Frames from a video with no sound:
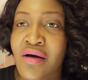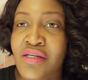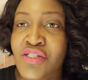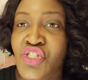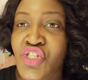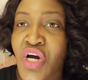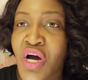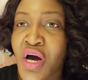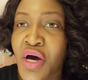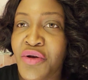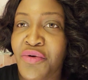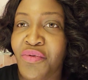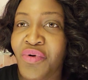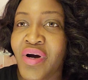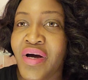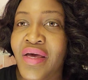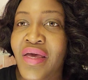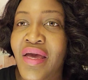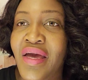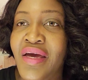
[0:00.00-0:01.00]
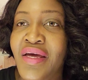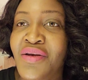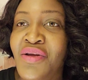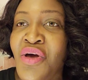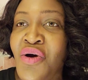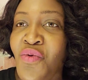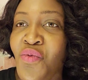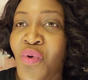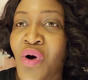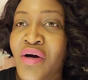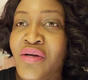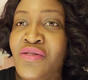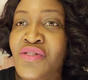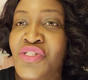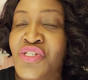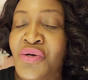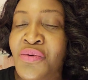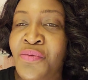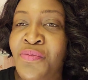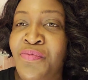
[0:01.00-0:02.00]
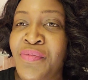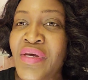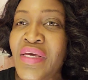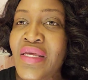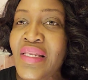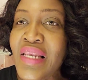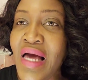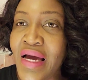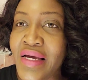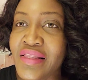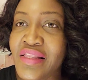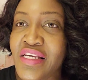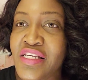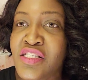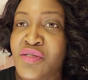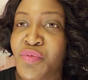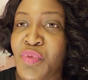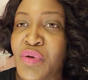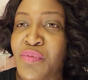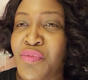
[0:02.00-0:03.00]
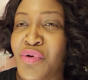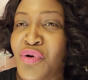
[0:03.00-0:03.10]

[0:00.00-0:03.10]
genre and wanting to be like these people,